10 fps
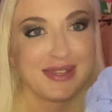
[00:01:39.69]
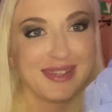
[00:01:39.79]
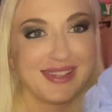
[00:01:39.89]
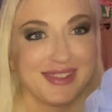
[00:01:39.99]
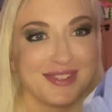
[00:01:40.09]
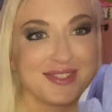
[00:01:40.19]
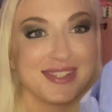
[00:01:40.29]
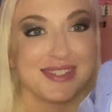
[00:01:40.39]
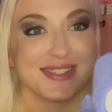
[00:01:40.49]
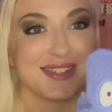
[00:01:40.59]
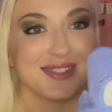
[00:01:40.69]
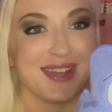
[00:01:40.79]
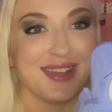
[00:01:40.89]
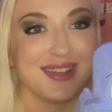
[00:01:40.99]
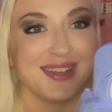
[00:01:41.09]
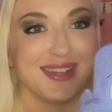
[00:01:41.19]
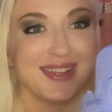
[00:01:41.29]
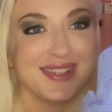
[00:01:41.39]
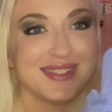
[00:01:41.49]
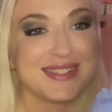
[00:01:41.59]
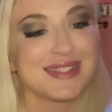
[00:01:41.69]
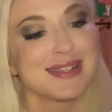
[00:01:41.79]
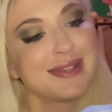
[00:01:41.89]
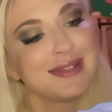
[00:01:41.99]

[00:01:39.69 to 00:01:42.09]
And look at his little eyes.